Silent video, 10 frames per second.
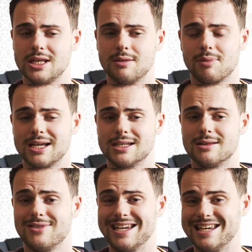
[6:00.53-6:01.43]
in the places
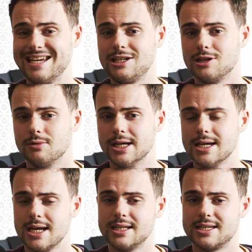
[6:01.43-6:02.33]
that they need to
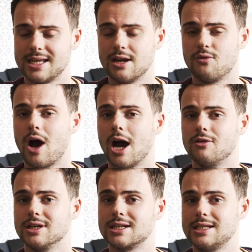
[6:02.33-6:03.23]
instead of
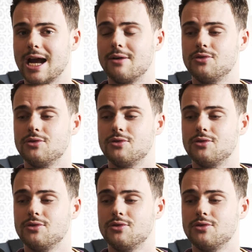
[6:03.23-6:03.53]
hiring staff